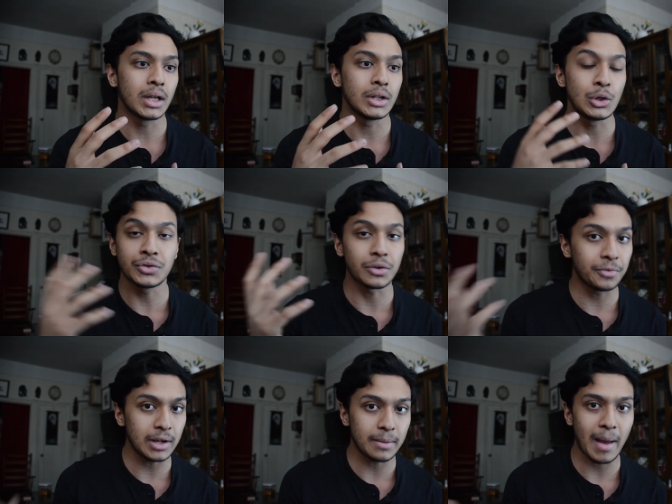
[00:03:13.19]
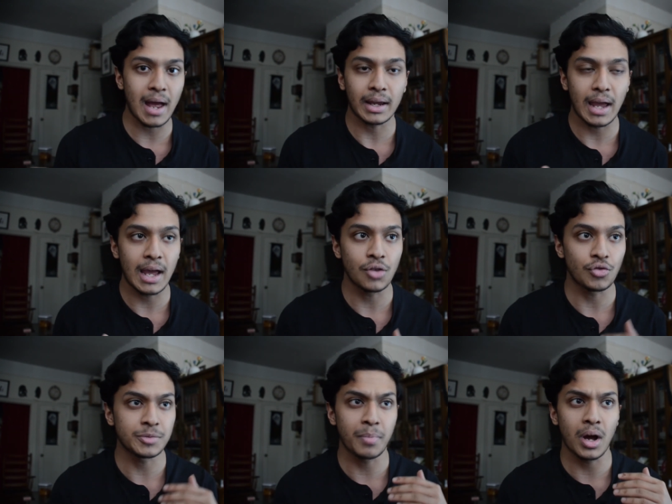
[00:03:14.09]
user feedback and
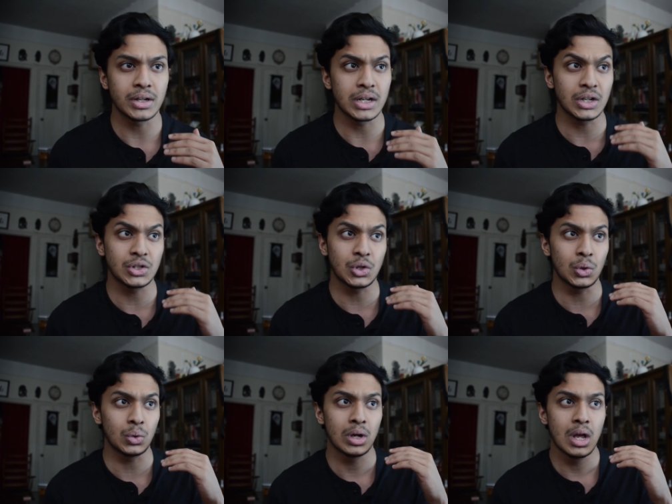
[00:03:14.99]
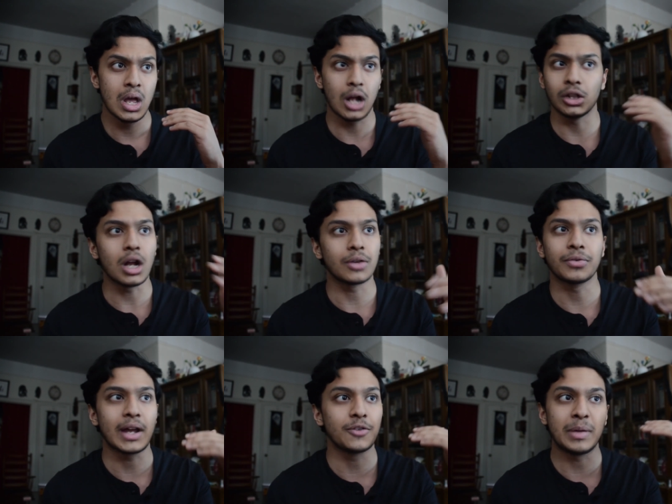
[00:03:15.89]
responding to a lot of
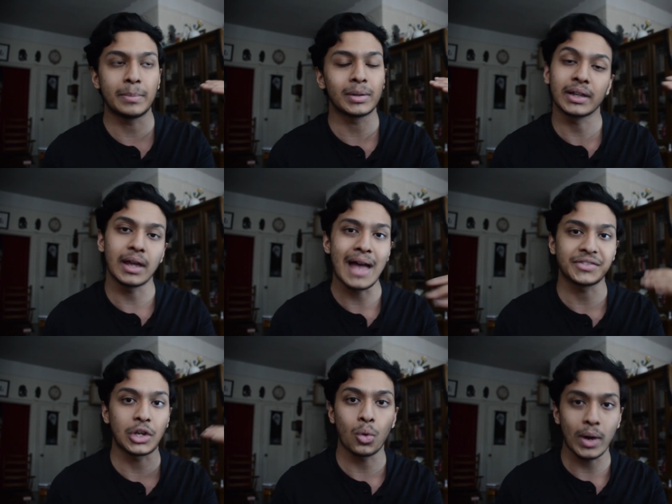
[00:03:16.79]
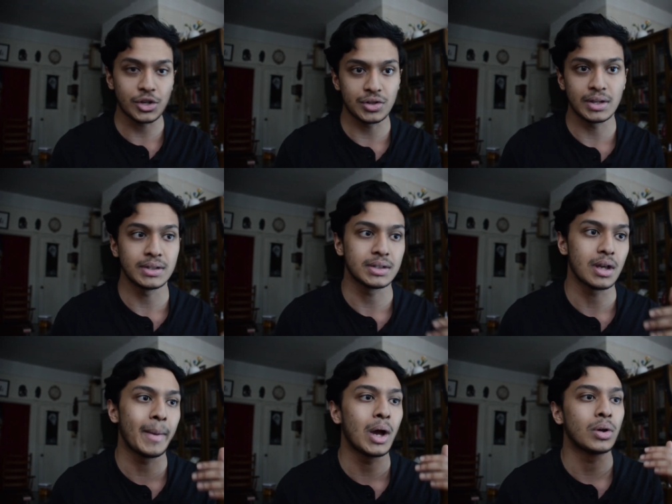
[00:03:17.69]
kind of people asking questions
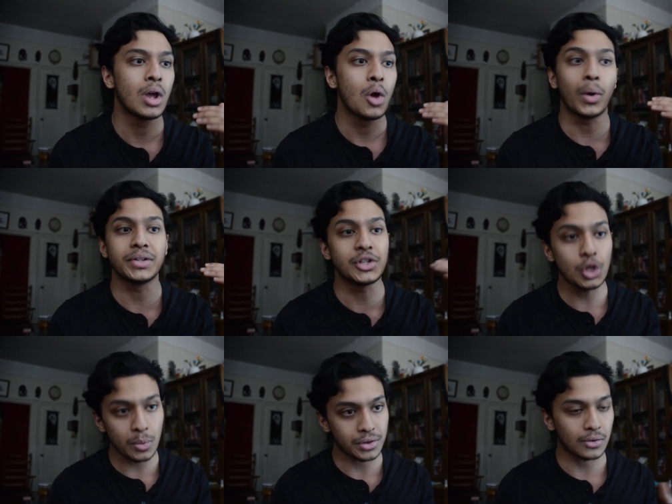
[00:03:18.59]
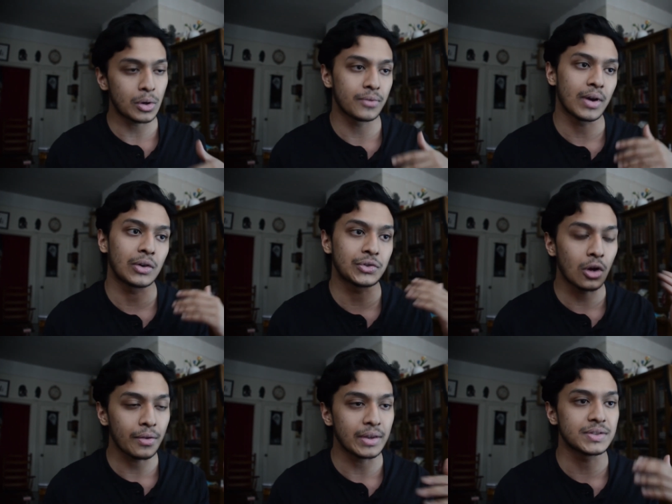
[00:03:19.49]
about what to do with coronavirus or
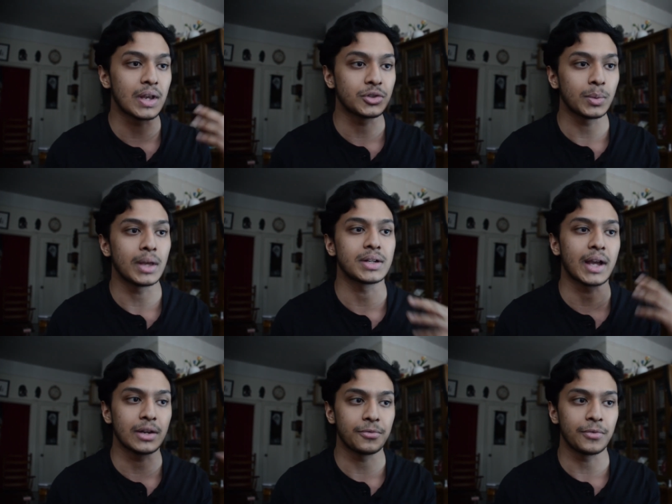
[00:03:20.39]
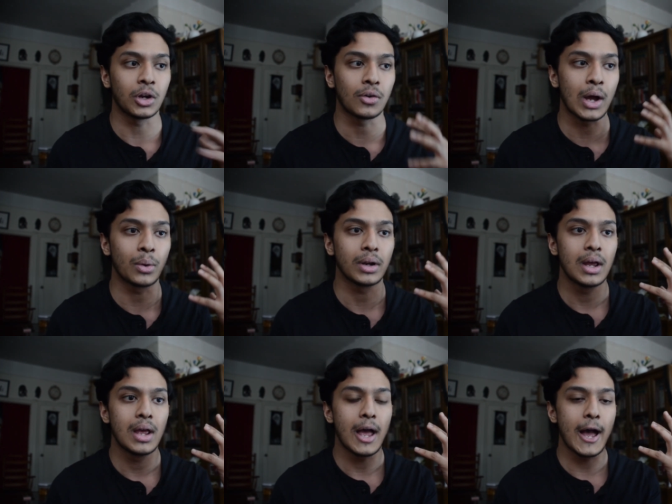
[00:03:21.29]
all this stuff. So we had to kind of figure out
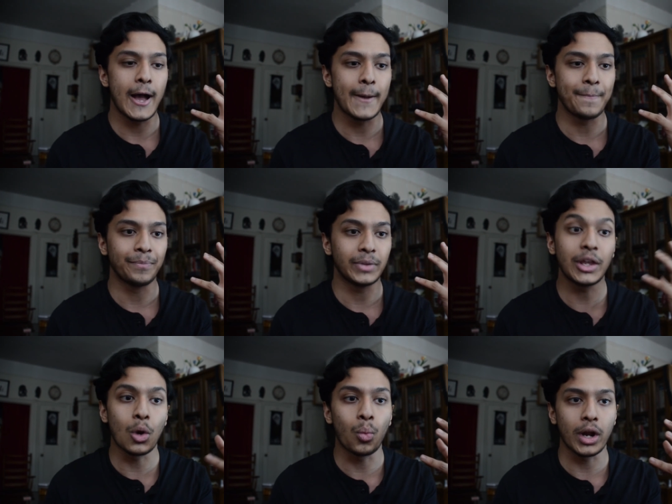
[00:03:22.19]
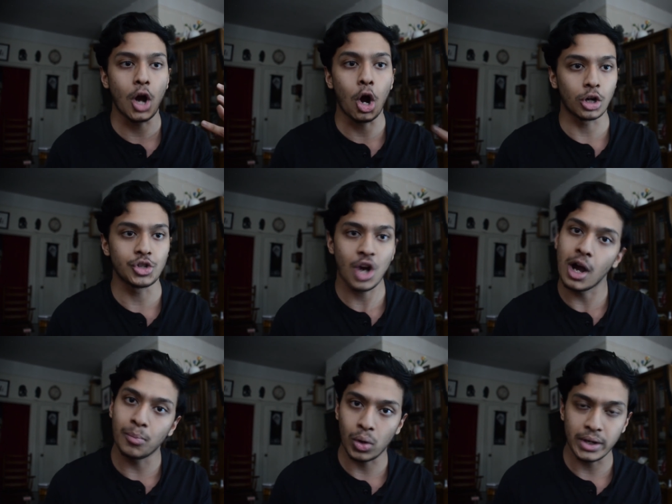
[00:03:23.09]
you know, what our
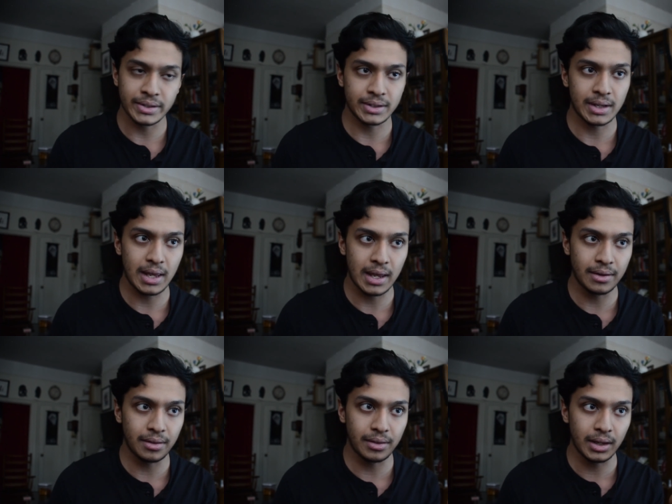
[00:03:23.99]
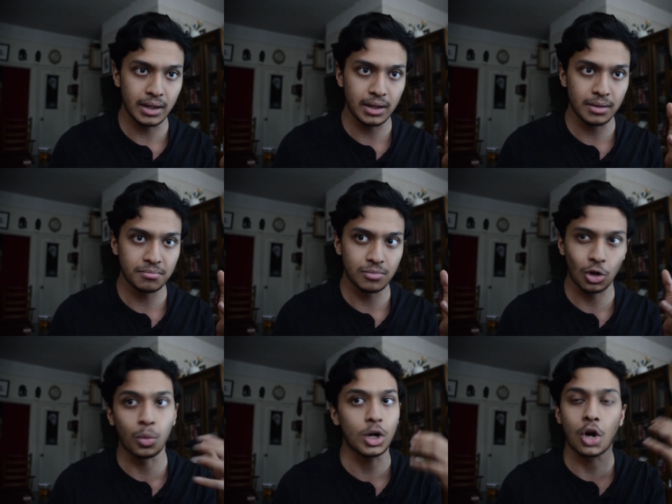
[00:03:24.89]
job was
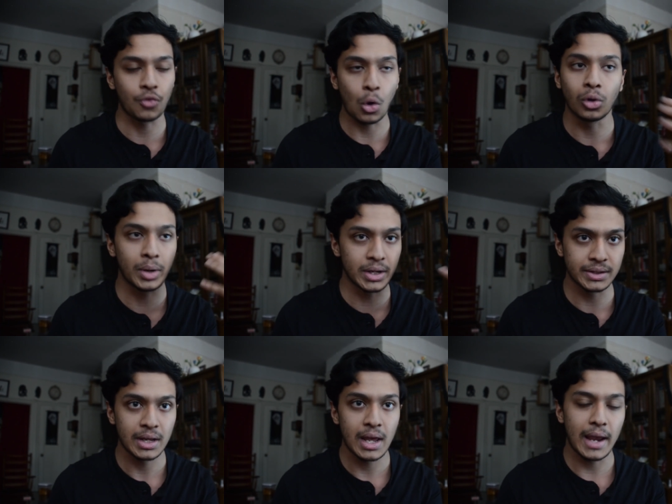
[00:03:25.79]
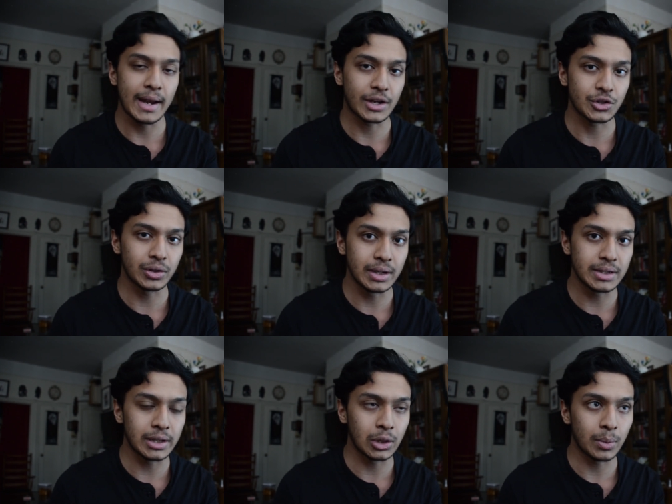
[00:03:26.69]
or what our role was in actually
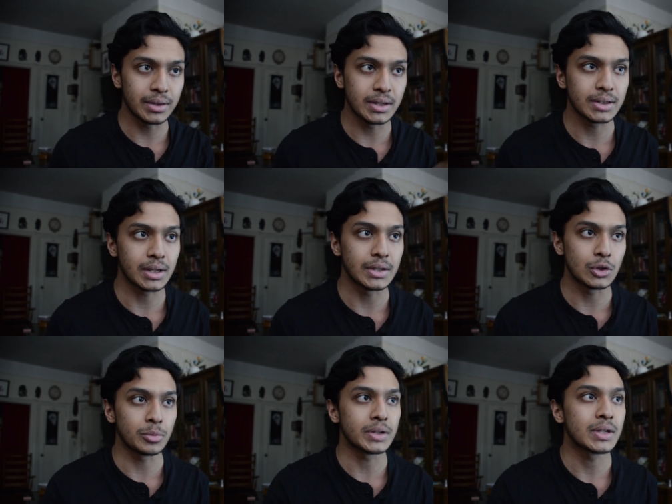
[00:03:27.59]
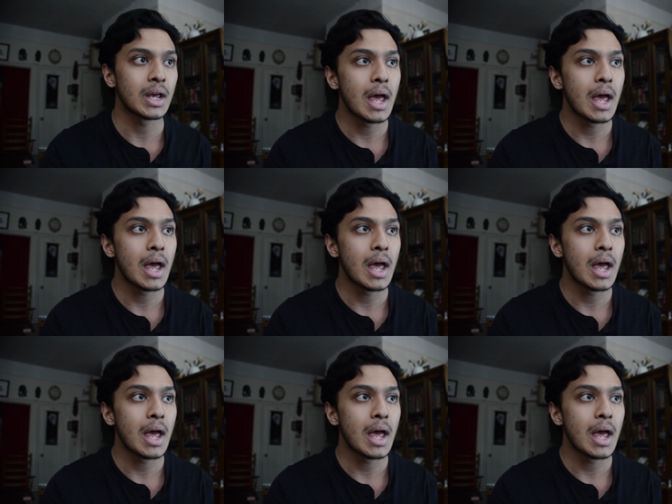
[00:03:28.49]
dealing with these consumers.